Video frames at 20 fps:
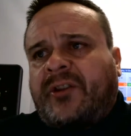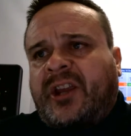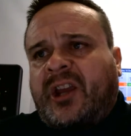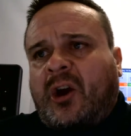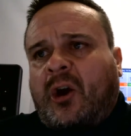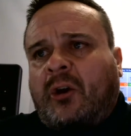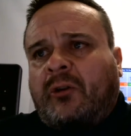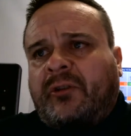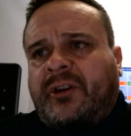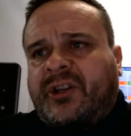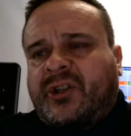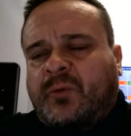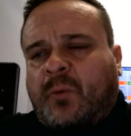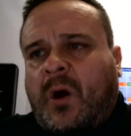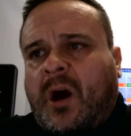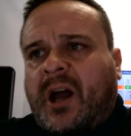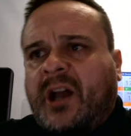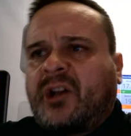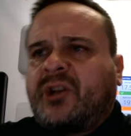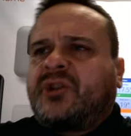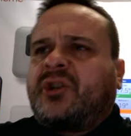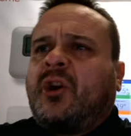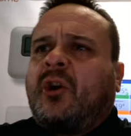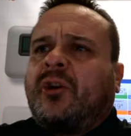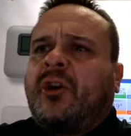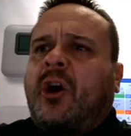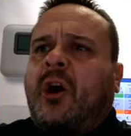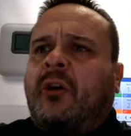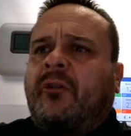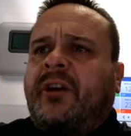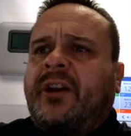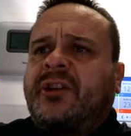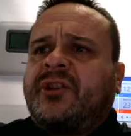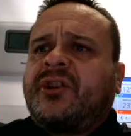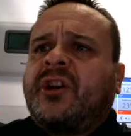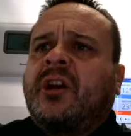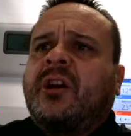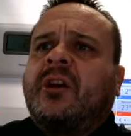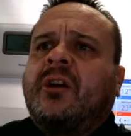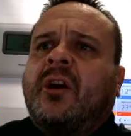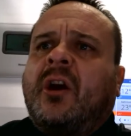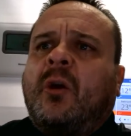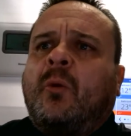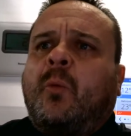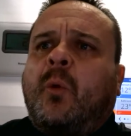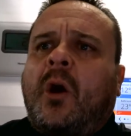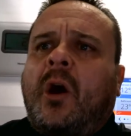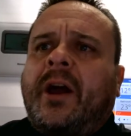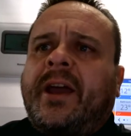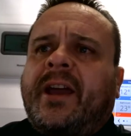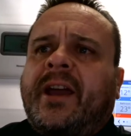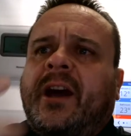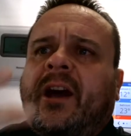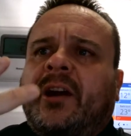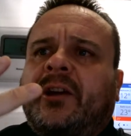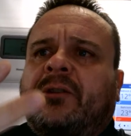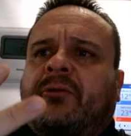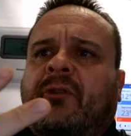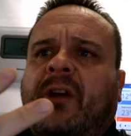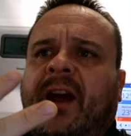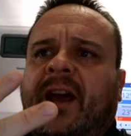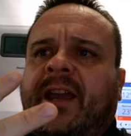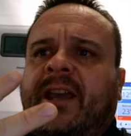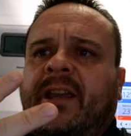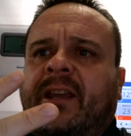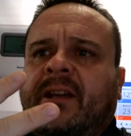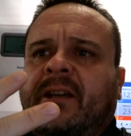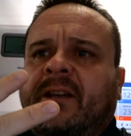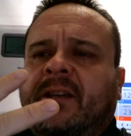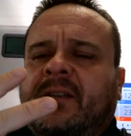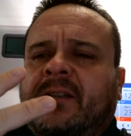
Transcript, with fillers: the orange wire because you've got an orange, a white, a grey,